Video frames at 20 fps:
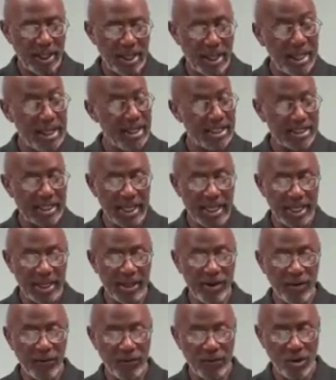he said
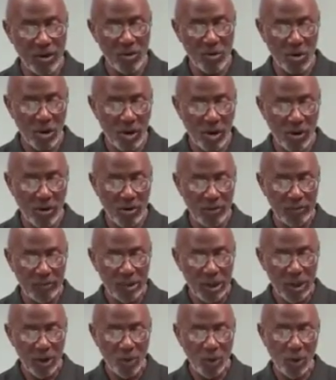in a phone call,
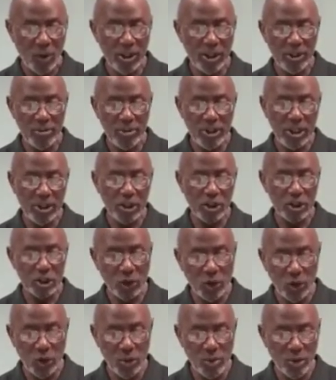whether it be the
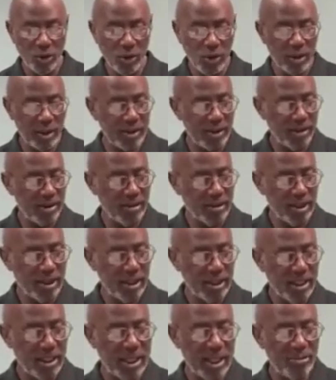school board,
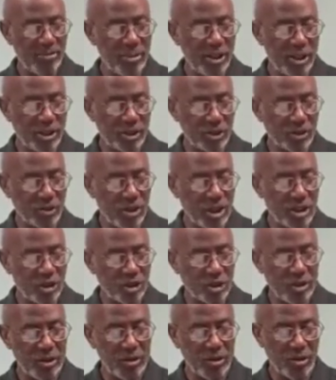the
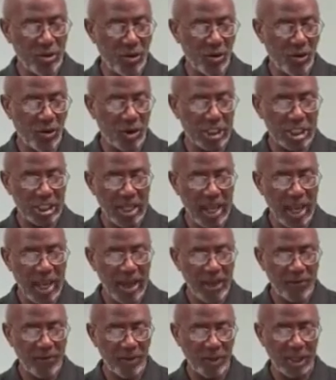administration, or
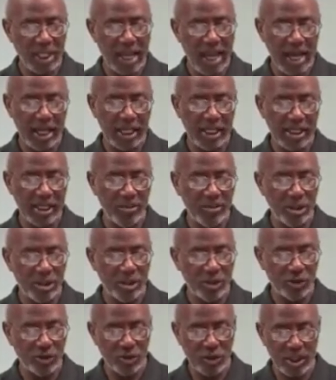staff, or the Academic
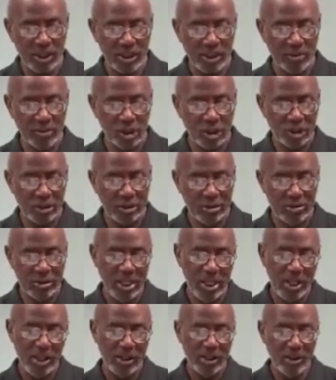Distress Commission.
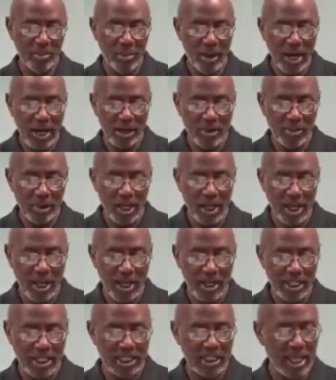The bottom
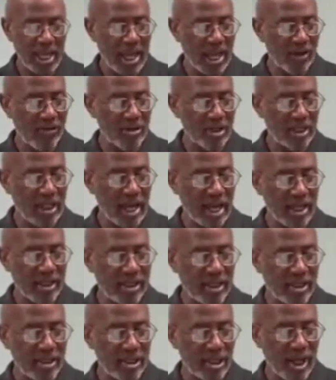line is they haven't
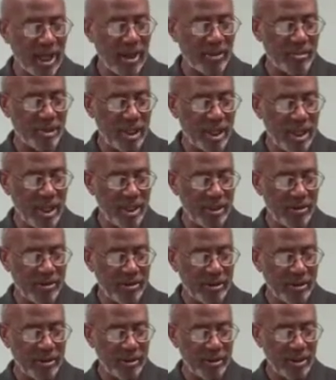gotten the job done.
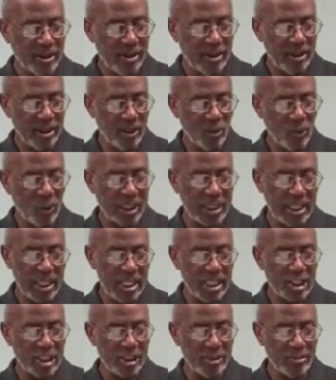What
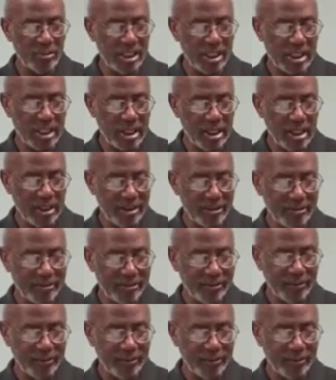needs to be done,